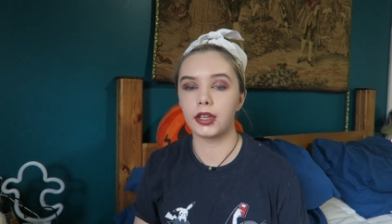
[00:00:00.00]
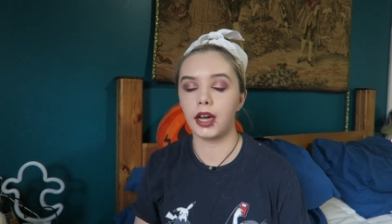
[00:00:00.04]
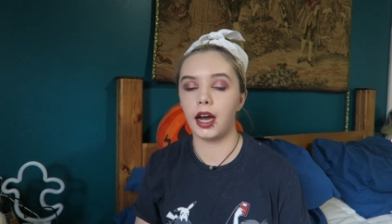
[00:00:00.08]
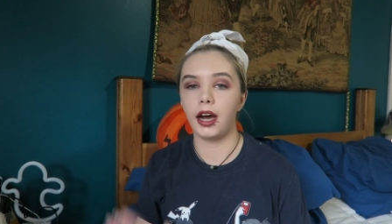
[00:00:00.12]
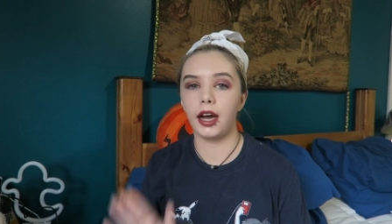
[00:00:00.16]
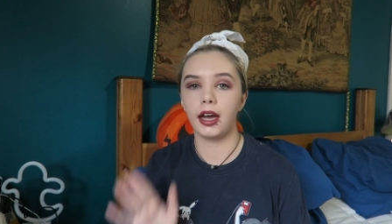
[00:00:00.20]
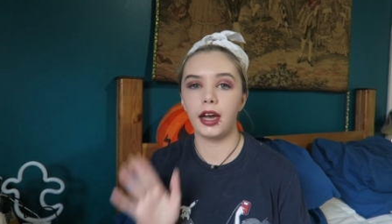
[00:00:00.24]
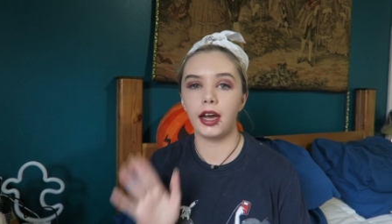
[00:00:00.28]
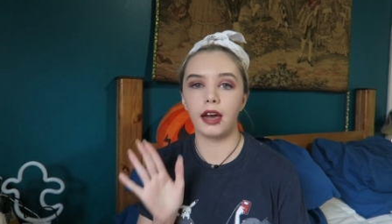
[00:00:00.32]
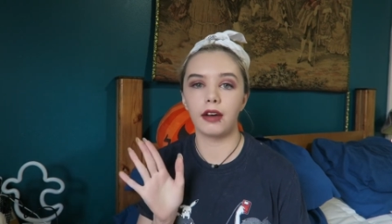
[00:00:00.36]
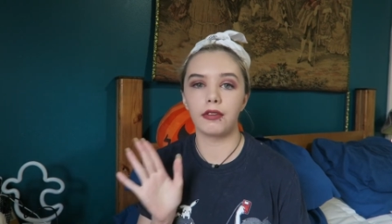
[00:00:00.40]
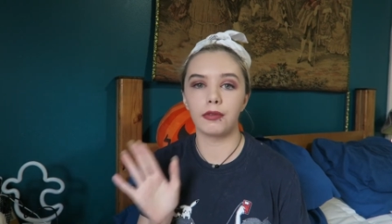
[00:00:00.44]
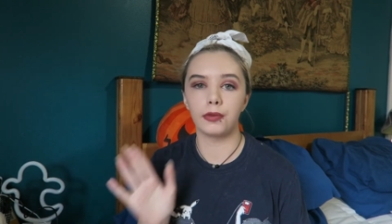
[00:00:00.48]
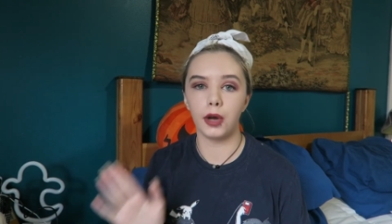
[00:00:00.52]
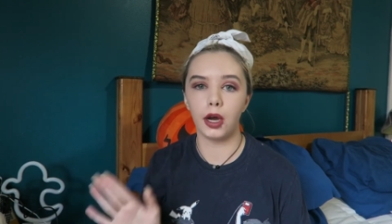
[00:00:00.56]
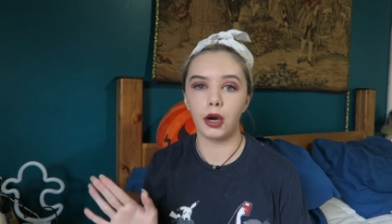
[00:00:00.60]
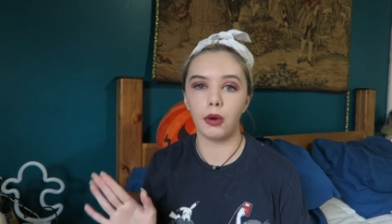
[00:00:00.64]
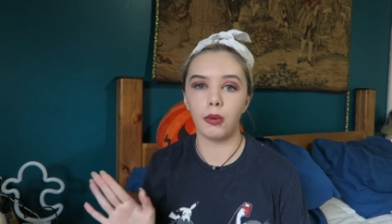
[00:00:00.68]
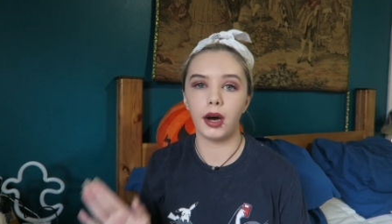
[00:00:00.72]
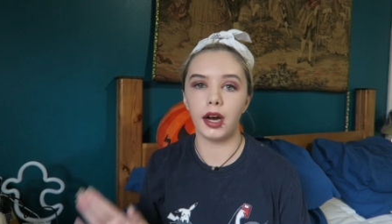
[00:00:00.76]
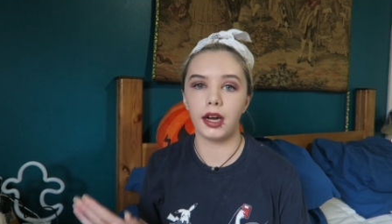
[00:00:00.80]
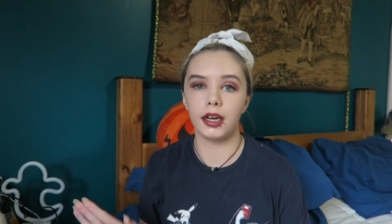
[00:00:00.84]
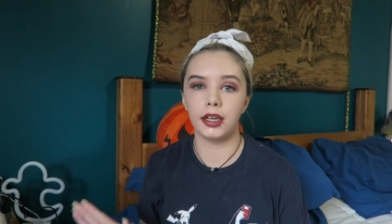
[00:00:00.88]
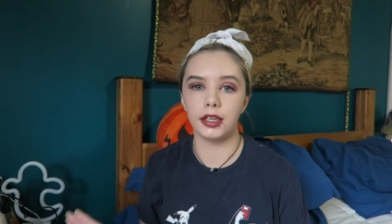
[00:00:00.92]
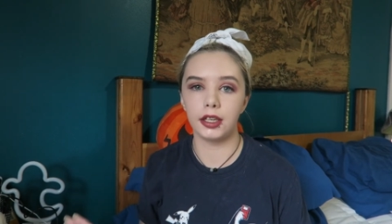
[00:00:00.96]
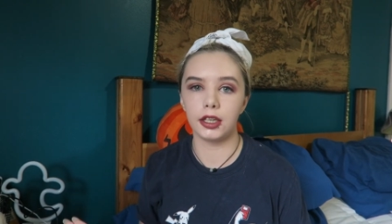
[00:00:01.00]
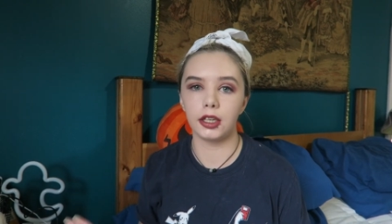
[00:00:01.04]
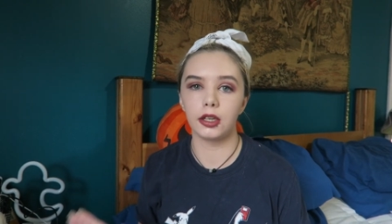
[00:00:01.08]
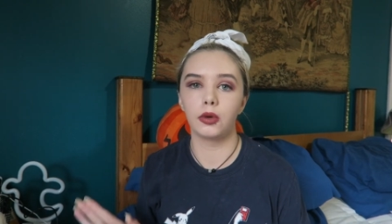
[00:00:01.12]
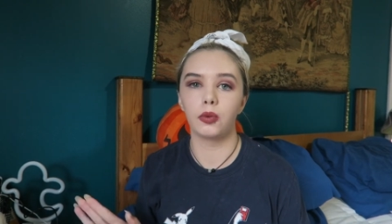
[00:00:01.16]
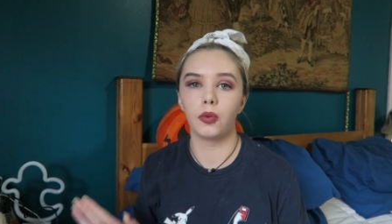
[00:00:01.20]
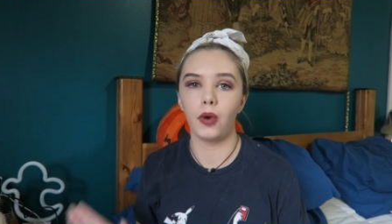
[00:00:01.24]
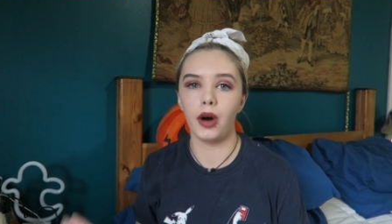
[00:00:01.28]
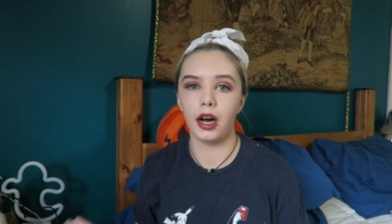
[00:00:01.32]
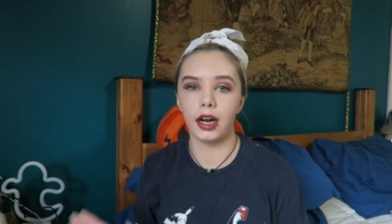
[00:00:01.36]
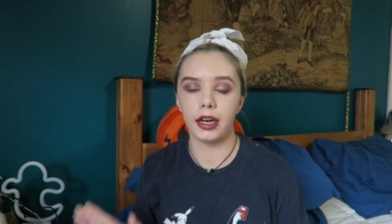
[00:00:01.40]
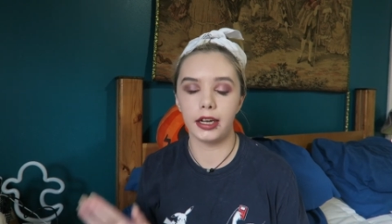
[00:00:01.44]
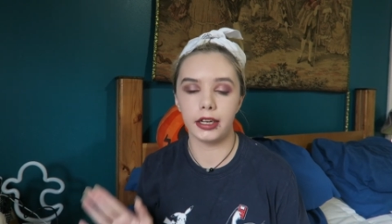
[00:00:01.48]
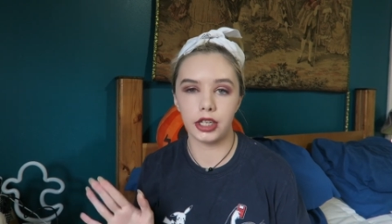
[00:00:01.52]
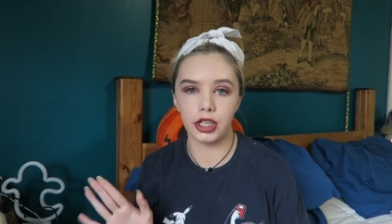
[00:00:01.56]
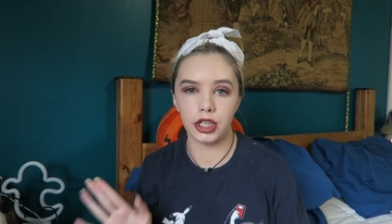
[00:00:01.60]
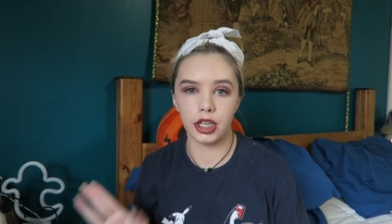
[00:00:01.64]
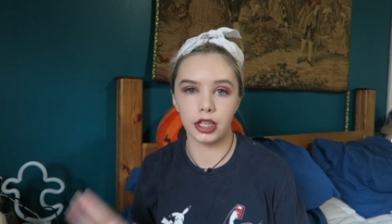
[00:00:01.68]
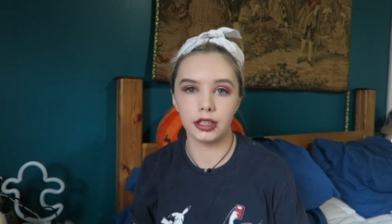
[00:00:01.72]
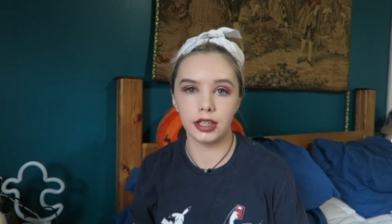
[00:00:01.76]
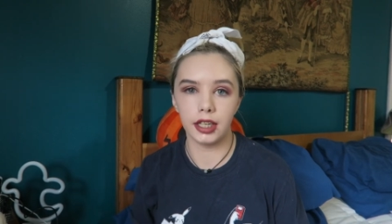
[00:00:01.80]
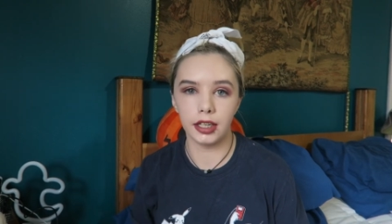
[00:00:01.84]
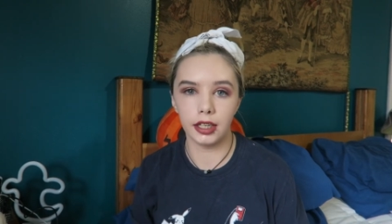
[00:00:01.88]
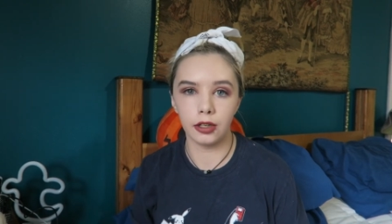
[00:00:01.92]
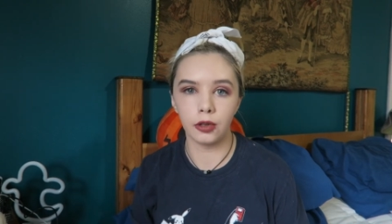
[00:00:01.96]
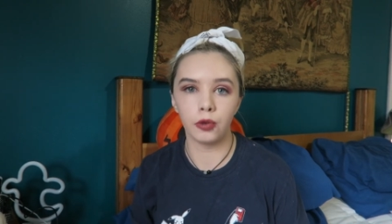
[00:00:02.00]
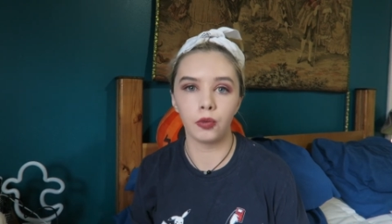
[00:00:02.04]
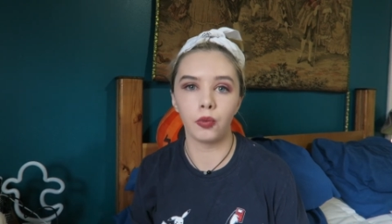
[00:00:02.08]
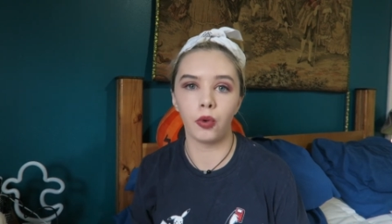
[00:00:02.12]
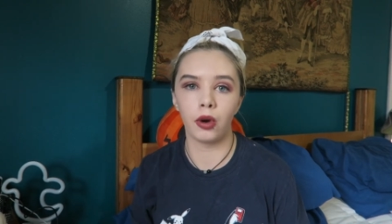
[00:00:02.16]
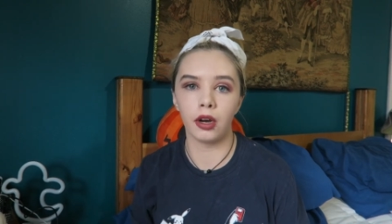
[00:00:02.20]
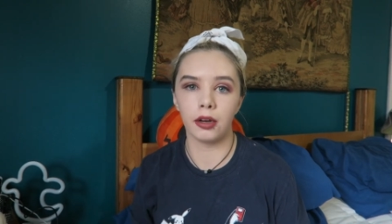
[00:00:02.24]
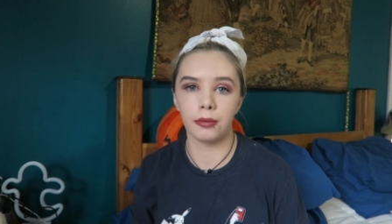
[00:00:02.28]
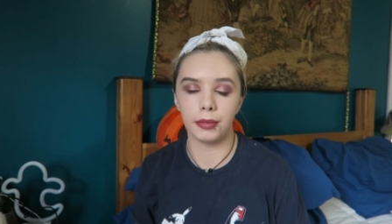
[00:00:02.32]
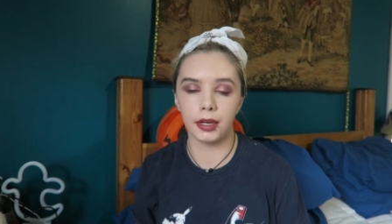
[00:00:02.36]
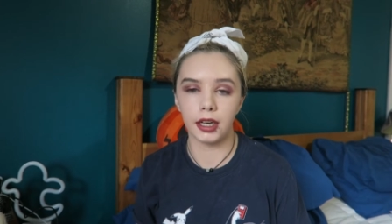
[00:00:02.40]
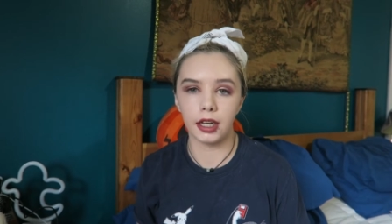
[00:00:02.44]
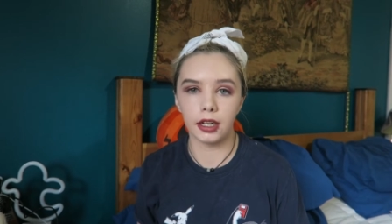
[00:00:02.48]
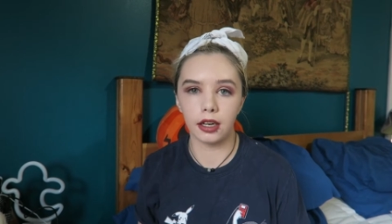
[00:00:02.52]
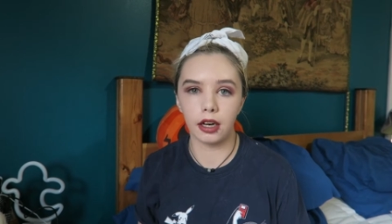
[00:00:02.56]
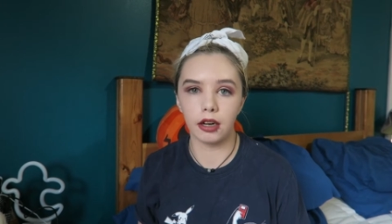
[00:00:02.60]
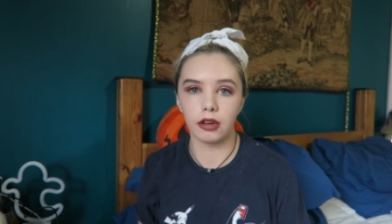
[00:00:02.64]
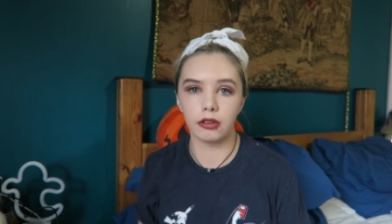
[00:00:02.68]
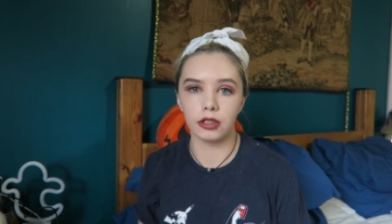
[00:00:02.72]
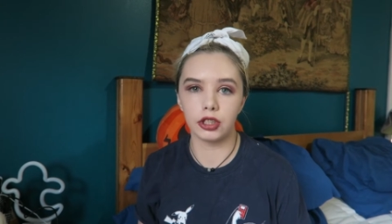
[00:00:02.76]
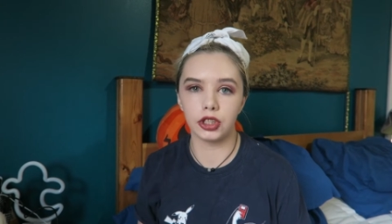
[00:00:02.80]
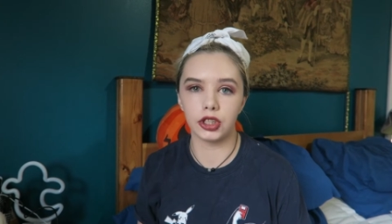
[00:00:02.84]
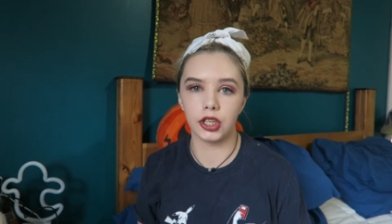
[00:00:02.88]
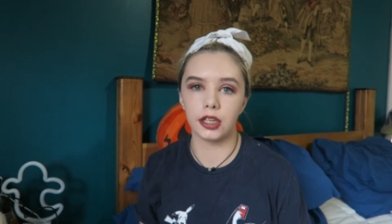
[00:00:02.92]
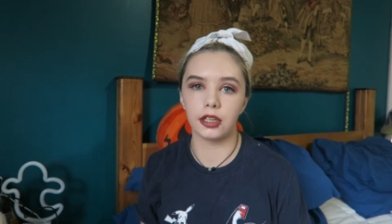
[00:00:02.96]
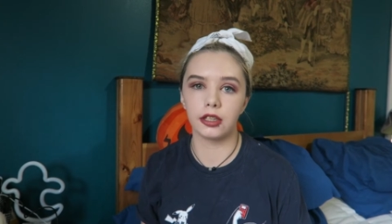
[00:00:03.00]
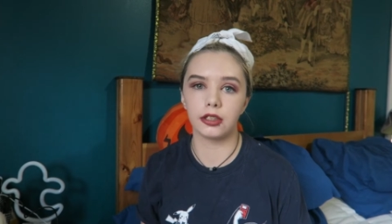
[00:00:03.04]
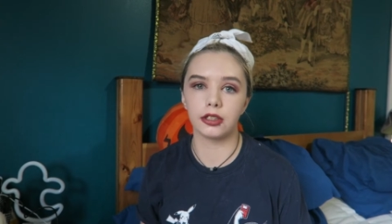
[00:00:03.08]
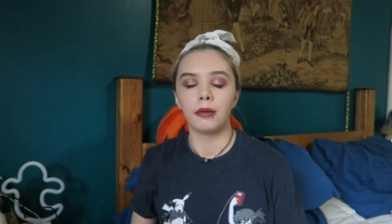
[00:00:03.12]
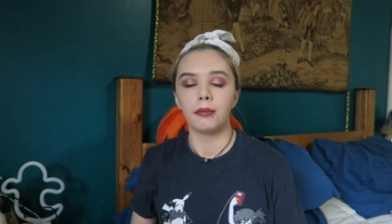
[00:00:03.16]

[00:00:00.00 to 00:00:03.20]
I have no idea why she didn't want me to go to jail.